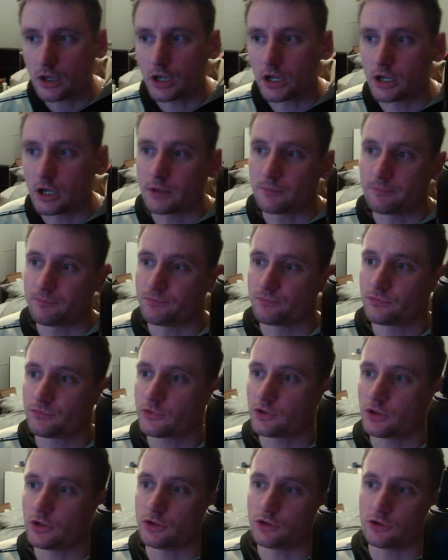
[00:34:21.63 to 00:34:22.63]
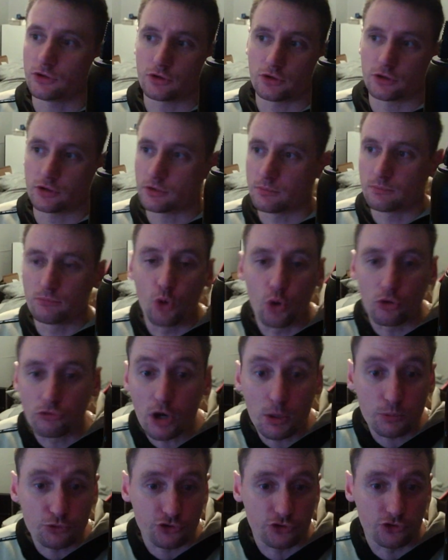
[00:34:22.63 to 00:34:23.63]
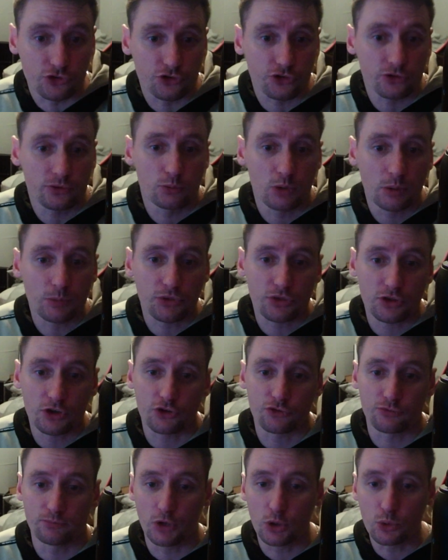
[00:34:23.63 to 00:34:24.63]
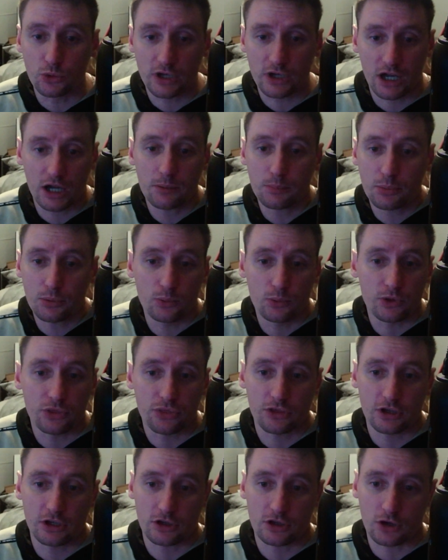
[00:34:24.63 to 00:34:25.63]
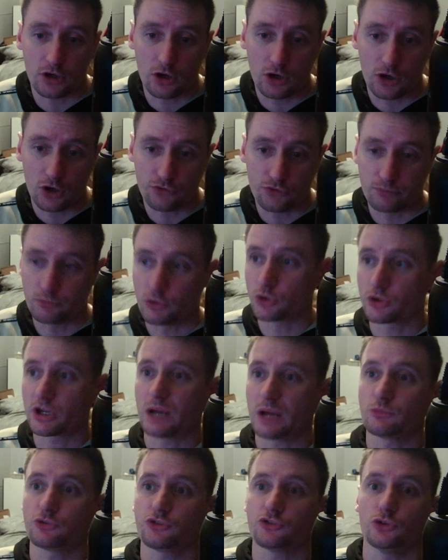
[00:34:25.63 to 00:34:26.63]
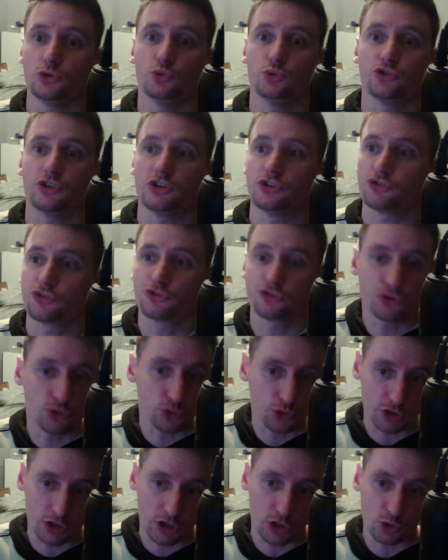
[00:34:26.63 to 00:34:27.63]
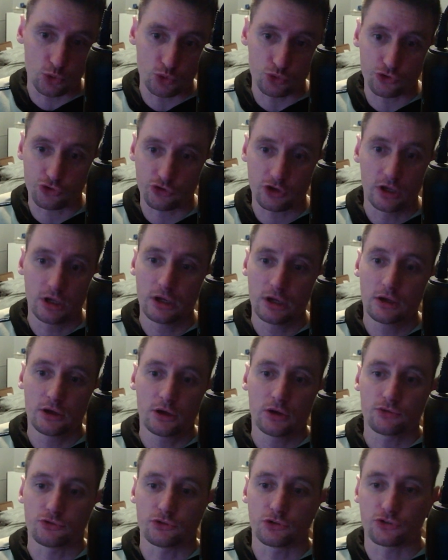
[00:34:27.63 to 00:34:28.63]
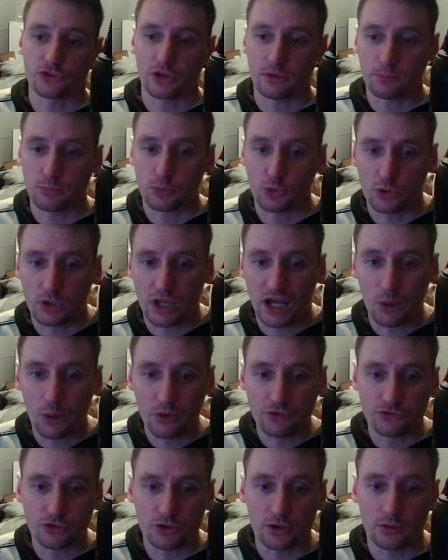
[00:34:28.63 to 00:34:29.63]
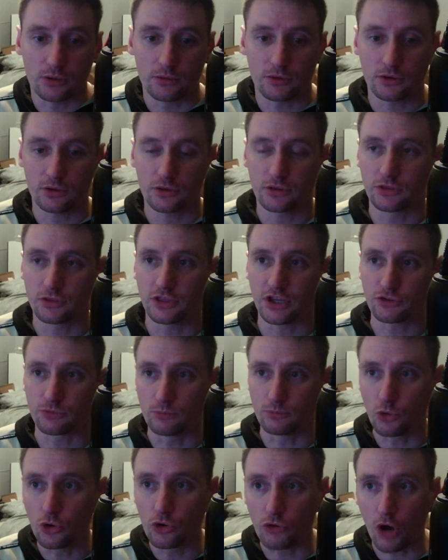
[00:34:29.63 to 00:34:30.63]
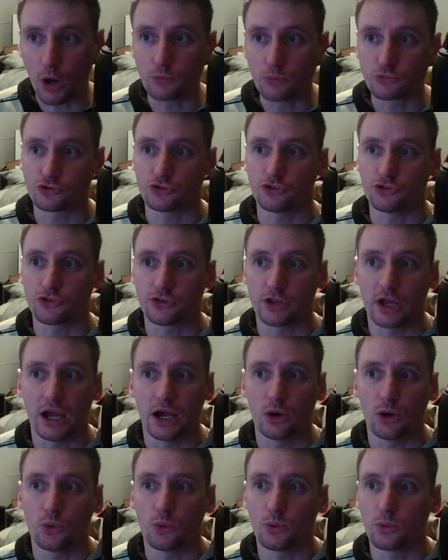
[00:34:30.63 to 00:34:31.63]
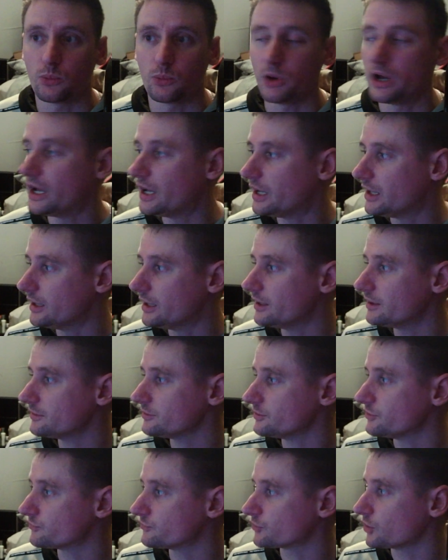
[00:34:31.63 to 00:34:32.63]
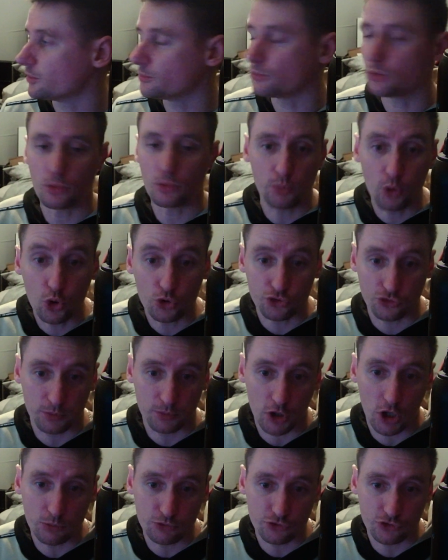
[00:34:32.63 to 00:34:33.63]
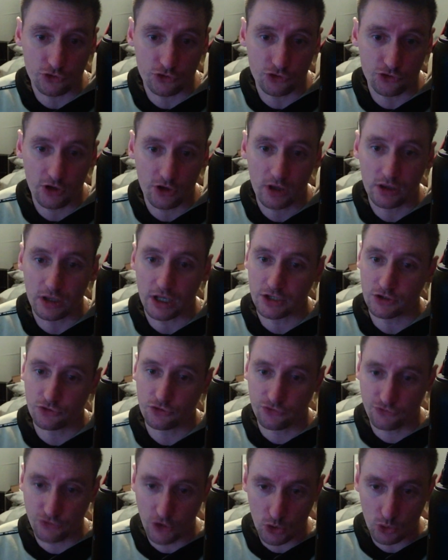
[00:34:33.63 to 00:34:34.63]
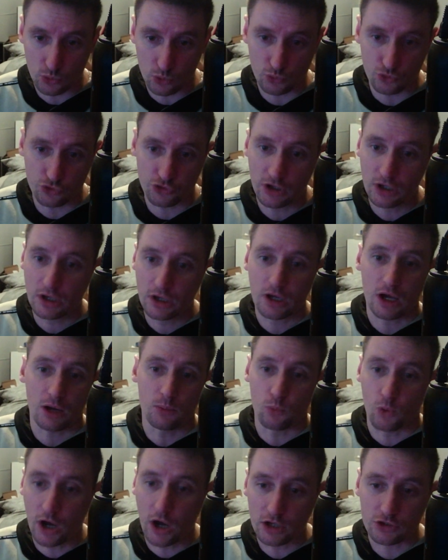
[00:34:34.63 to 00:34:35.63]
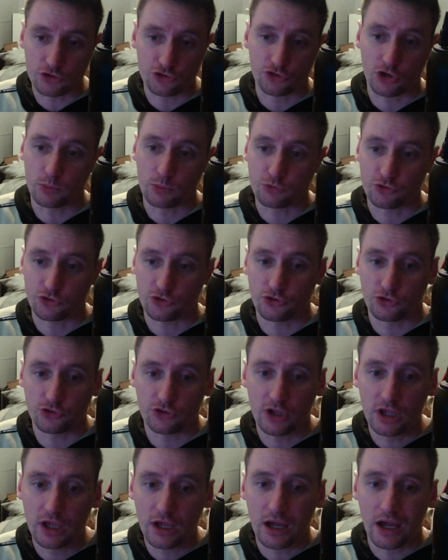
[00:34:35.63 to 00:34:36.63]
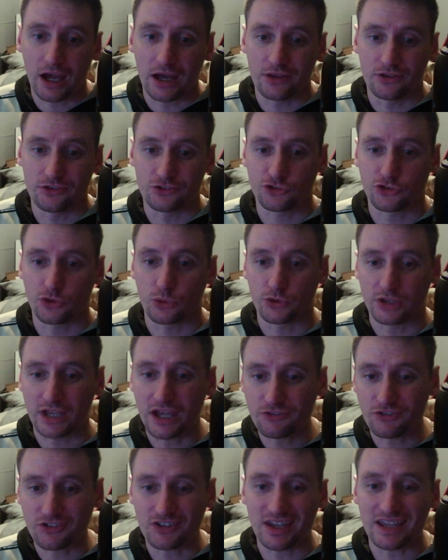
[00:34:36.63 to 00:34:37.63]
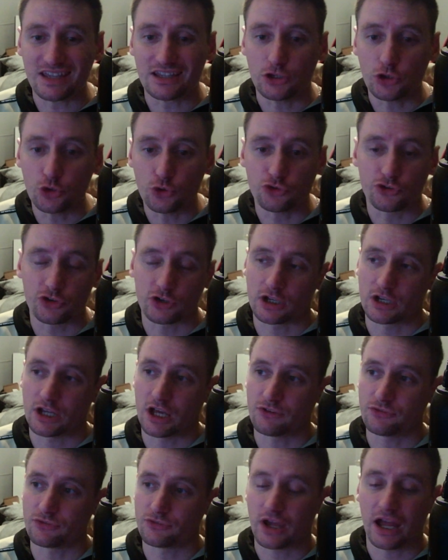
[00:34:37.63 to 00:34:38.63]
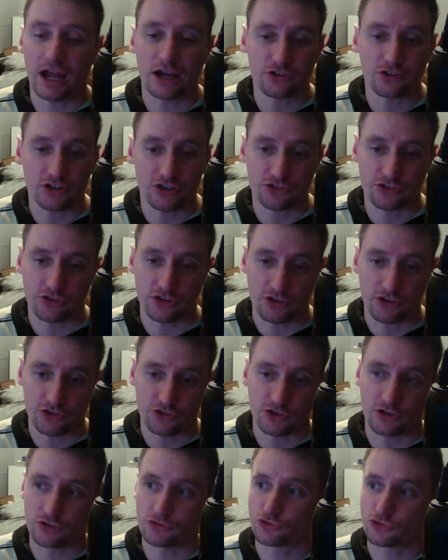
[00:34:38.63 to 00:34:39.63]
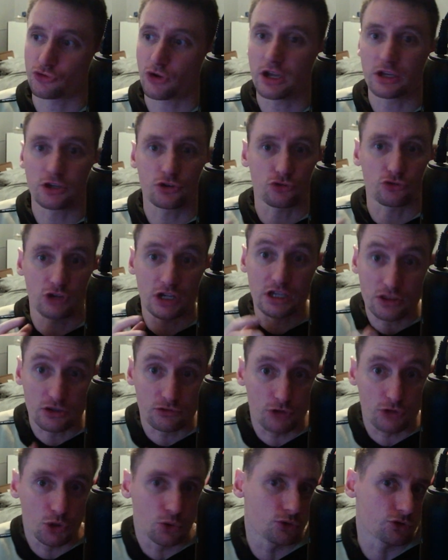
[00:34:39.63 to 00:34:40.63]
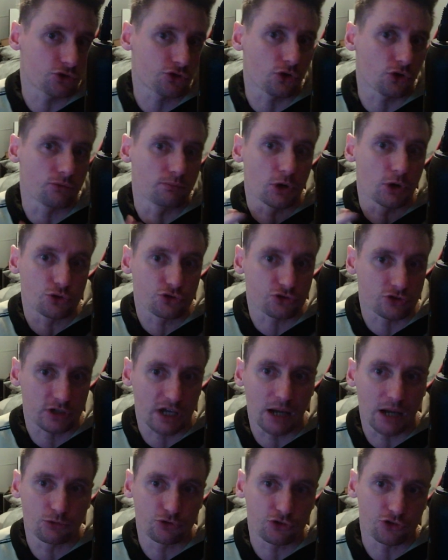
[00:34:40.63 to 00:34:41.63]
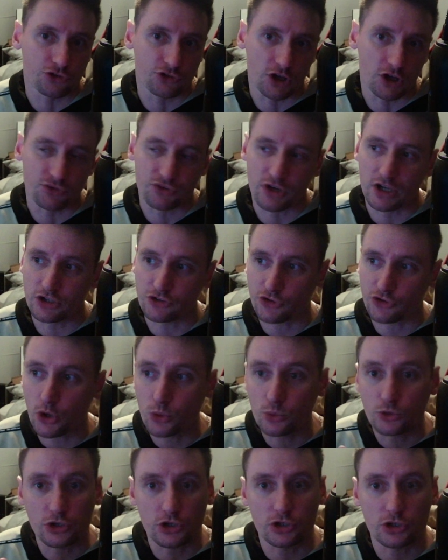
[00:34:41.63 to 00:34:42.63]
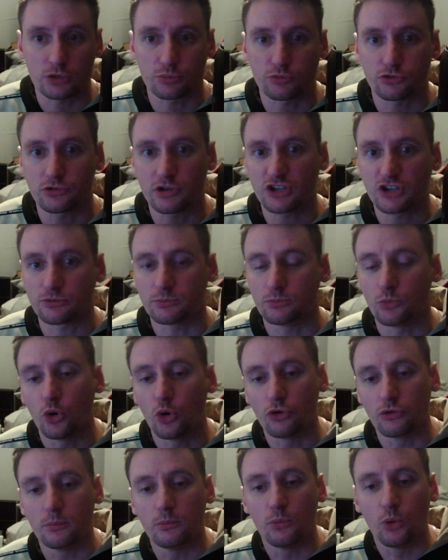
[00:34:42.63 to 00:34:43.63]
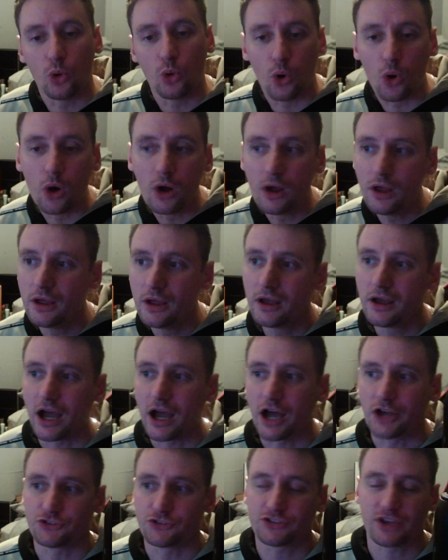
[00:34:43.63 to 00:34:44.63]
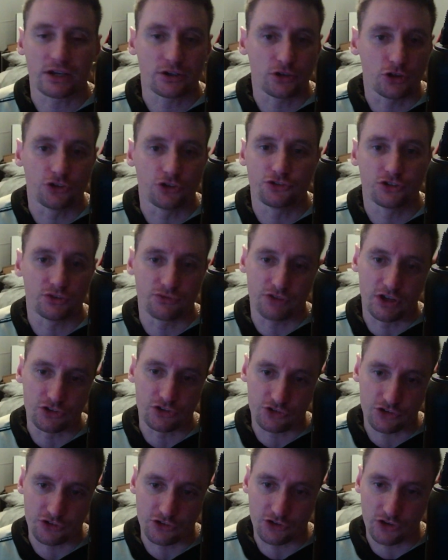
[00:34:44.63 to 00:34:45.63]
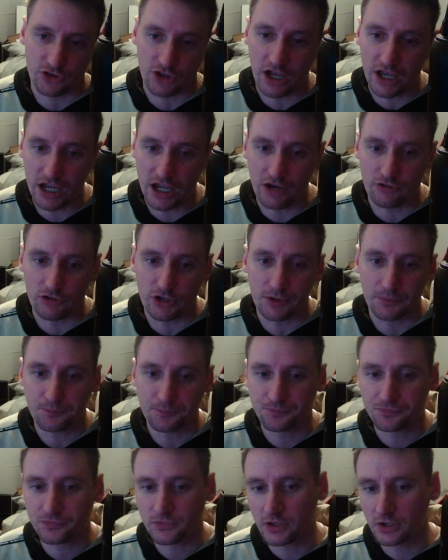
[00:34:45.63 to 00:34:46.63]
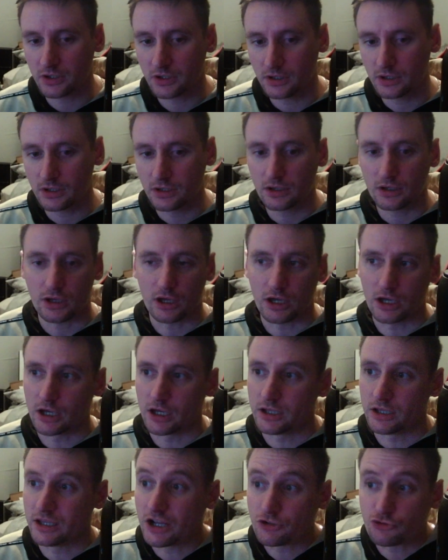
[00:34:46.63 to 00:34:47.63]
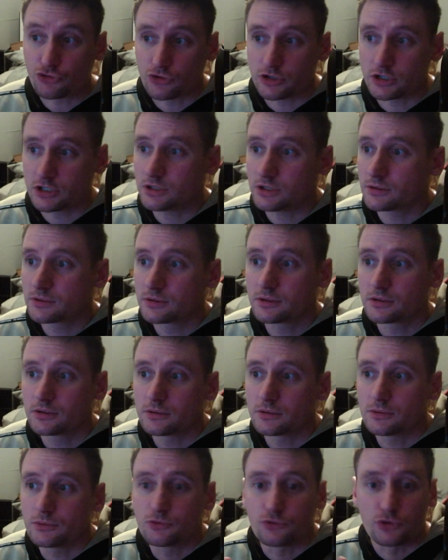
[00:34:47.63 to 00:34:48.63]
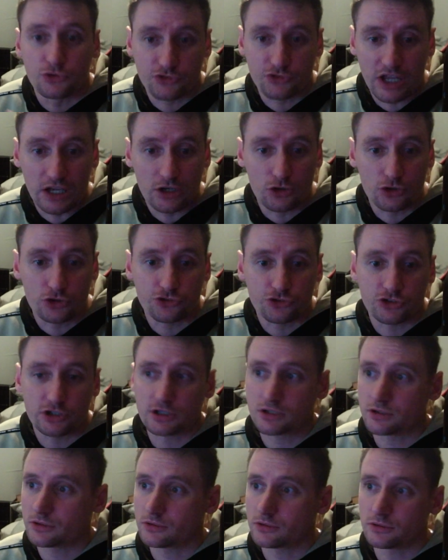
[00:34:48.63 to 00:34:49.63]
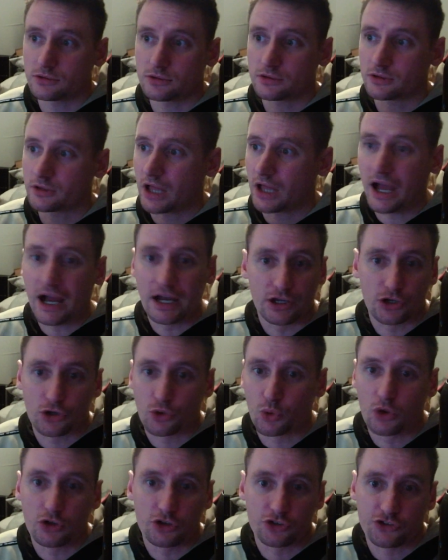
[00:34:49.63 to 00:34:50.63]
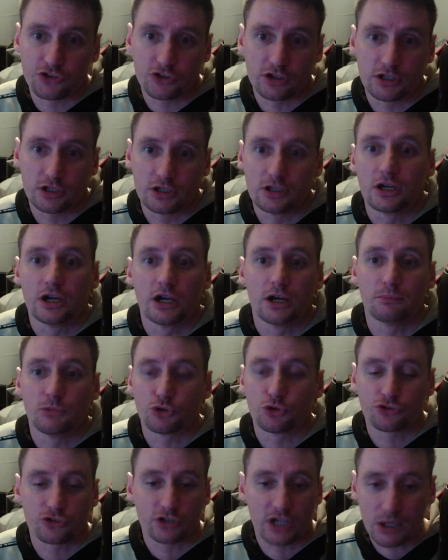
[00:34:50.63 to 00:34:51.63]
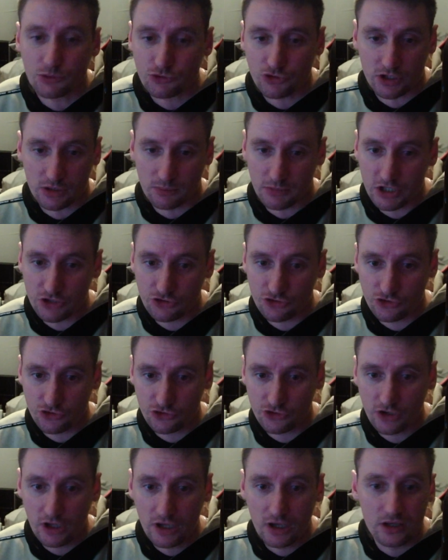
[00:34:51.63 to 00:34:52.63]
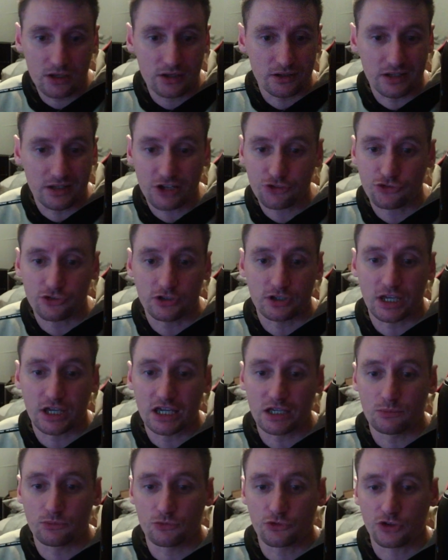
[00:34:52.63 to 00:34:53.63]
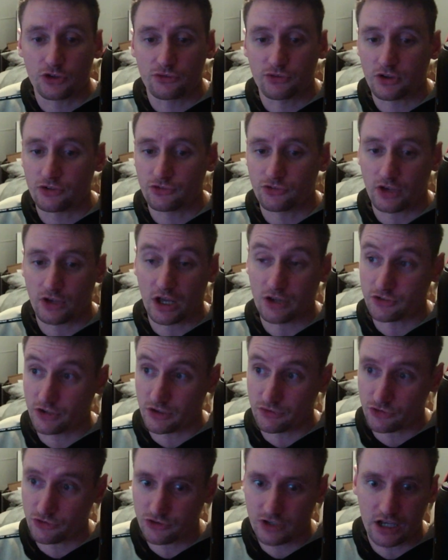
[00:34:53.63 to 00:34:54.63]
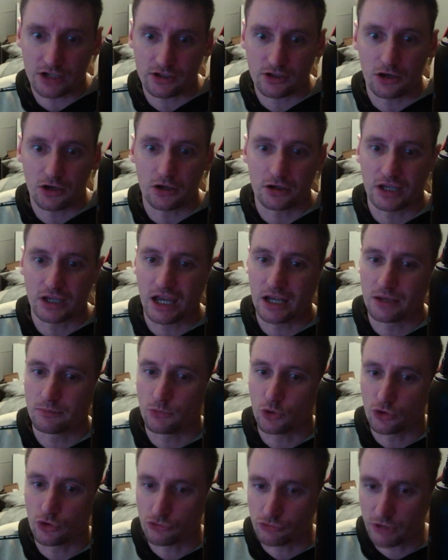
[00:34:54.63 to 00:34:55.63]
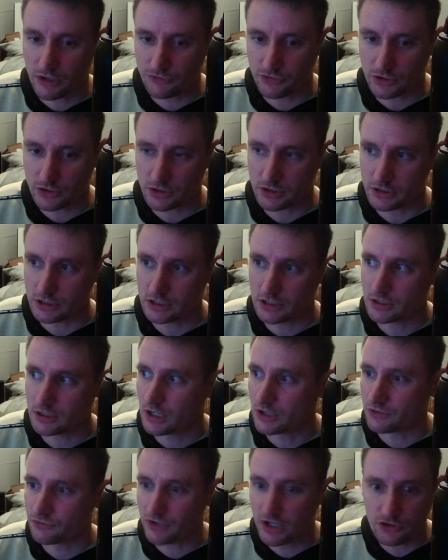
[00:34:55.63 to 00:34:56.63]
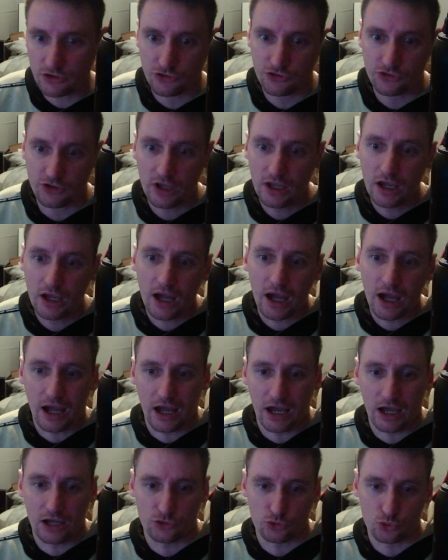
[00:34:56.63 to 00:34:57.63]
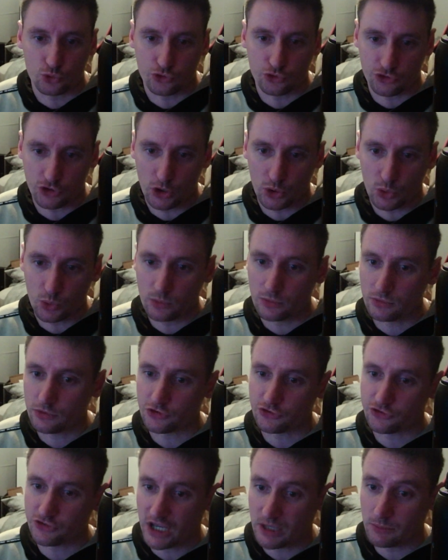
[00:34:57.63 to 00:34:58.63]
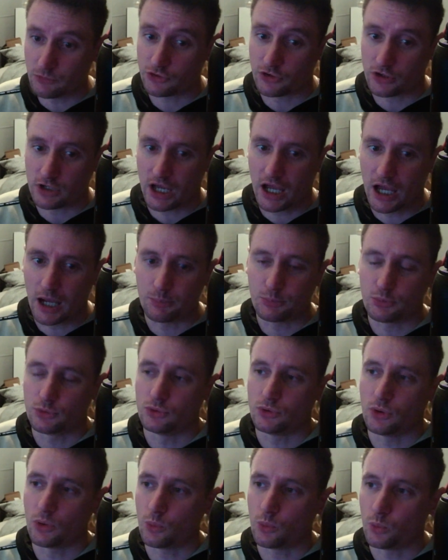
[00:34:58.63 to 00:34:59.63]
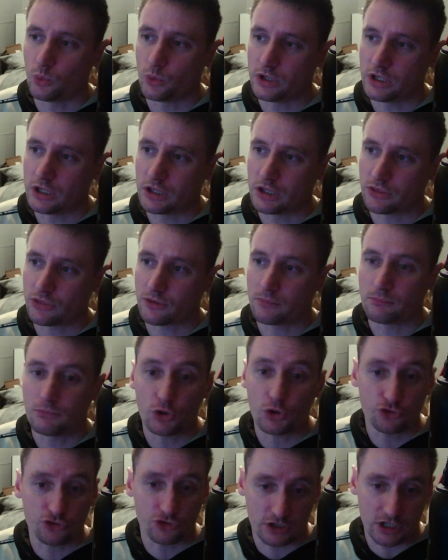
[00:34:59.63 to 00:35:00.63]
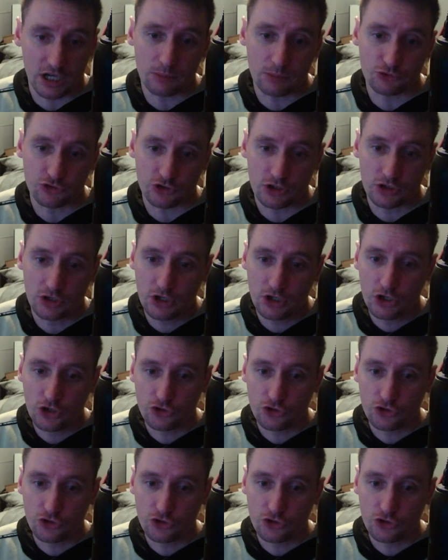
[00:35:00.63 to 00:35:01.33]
More options. When we think of mocap, we think of mocap suits in studios, for example. However, there's more options now where you've got more portable options like phones and wireless options, and so the everyday user can have access to this and try and create their own sort of motion capture stuff, and it's only going to progress more and more as technology advances in that area. Naturally, with technology, higher quality motion capture animations, naturally games, as I've said, are getting more graphically advanced, and also the same is going to happen with motion capture.